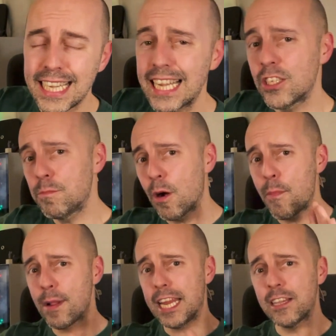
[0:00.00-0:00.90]
And as you
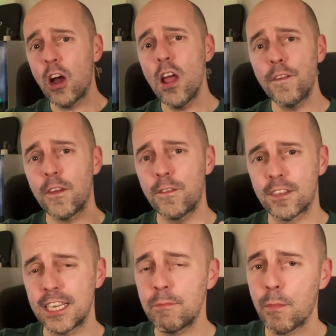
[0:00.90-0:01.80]
probably know, if you've
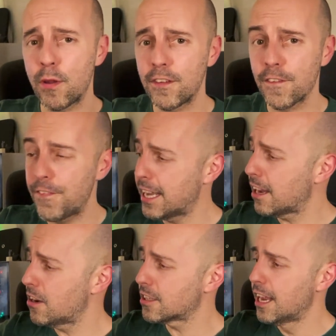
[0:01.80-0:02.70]
seen my previous
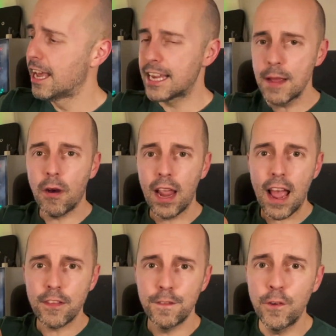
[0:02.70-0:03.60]
videos, yeah, I
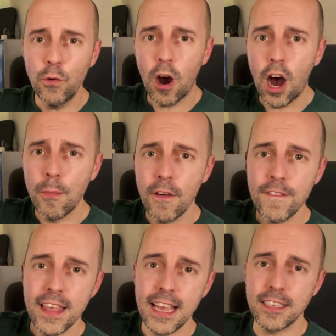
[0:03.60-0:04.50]
had the full armour
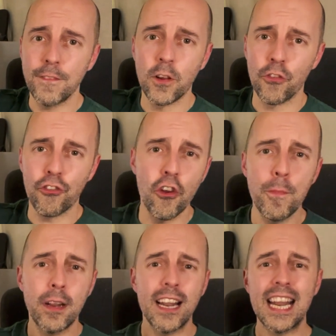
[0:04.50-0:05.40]
of this, I've gone
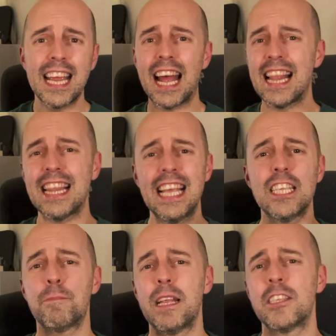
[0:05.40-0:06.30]
trooping in it, and
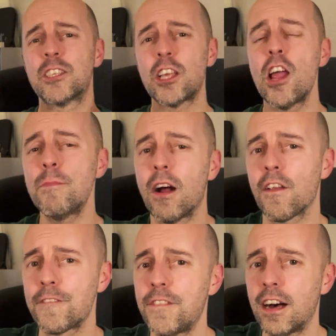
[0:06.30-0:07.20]
it's been so
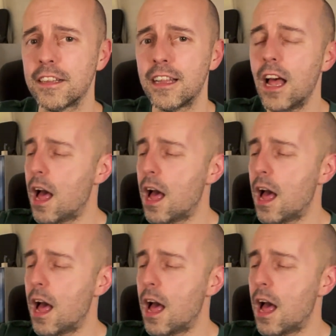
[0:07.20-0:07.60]
much fun.